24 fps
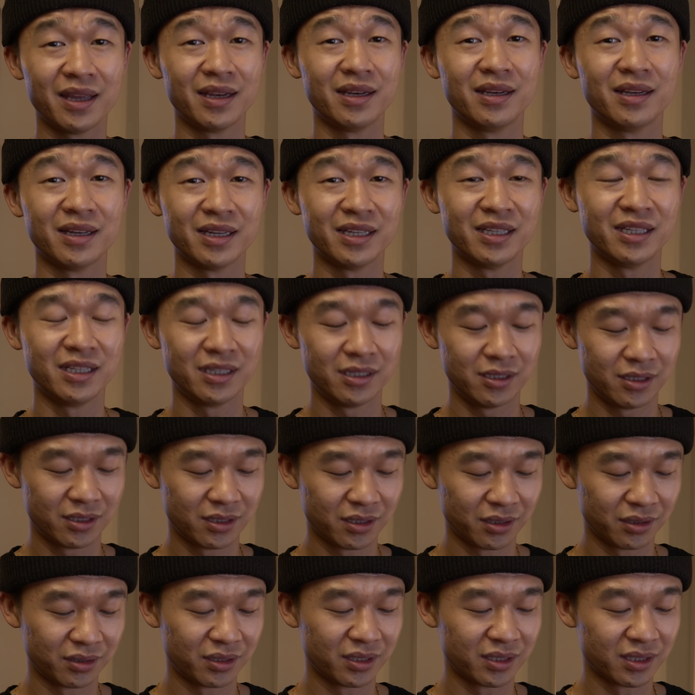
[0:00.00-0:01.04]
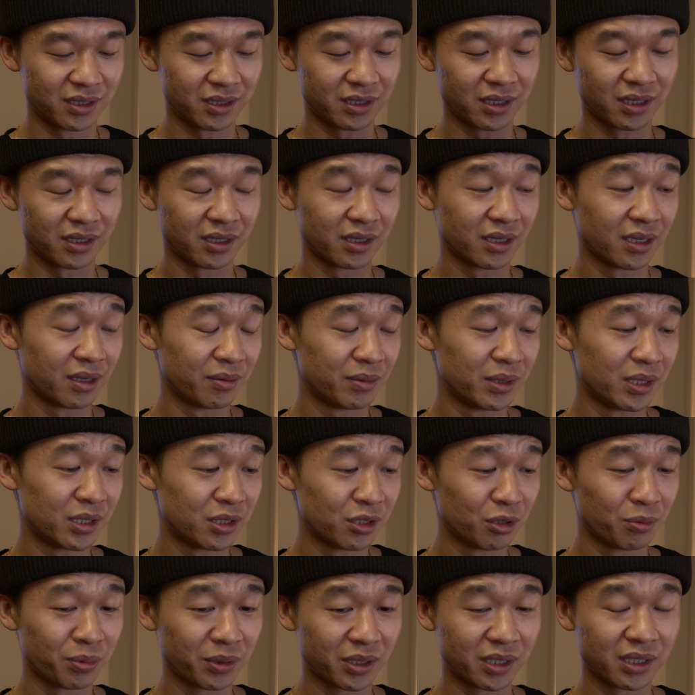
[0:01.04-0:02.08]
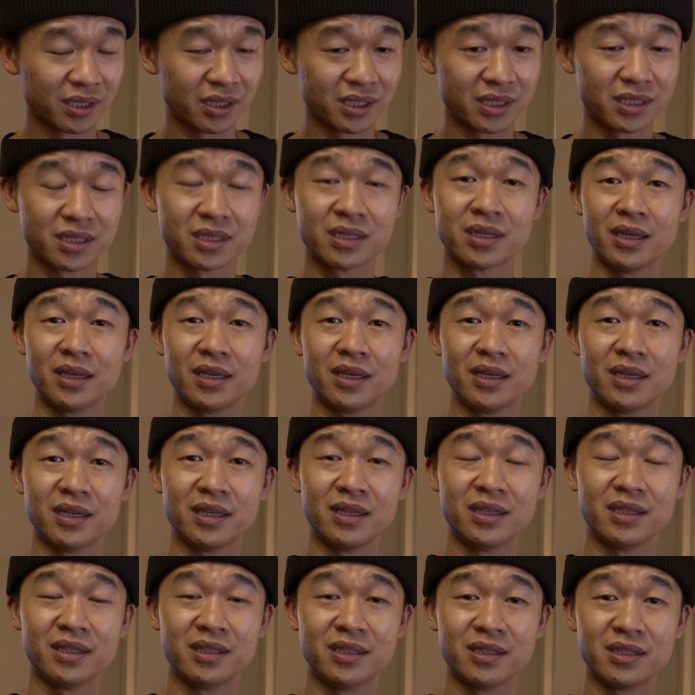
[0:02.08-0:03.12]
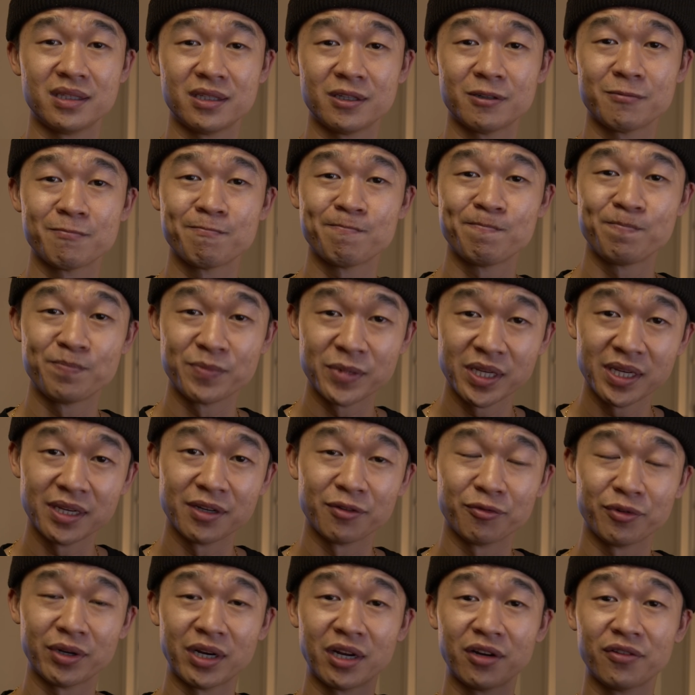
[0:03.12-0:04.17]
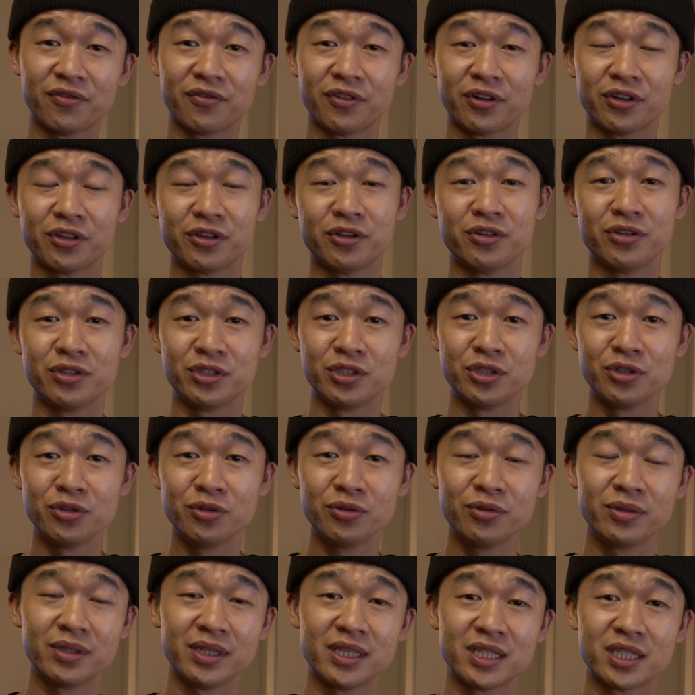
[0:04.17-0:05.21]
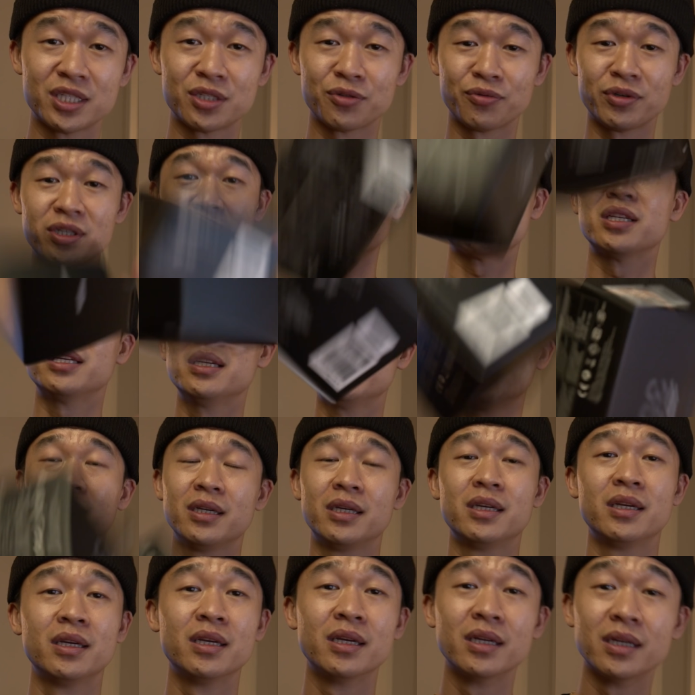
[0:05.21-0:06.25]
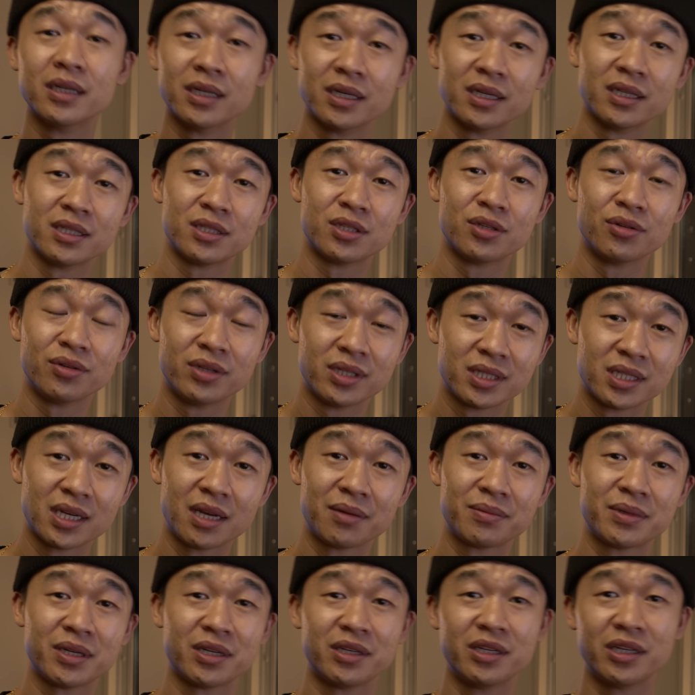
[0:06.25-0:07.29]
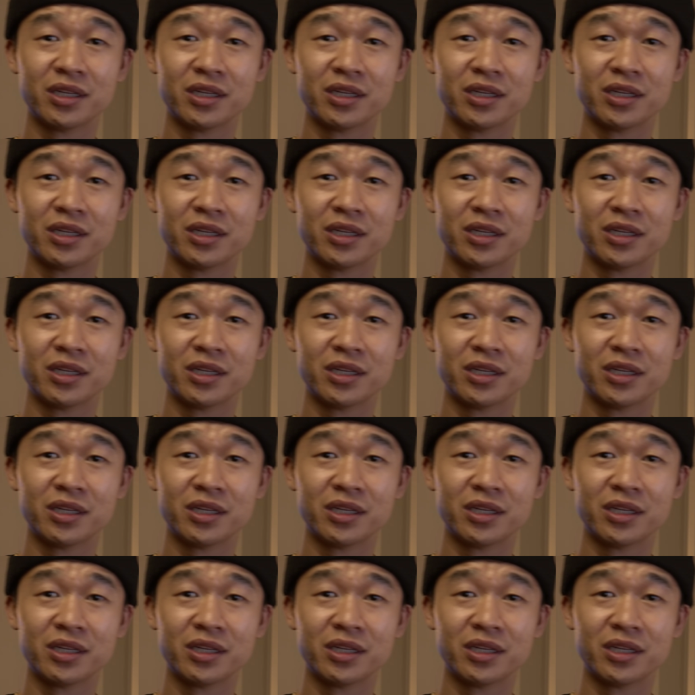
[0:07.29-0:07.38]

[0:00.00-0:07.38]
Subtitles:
at night, so this is gonna come in super clutch. And yeah, without further ado, let's switch it to the top-down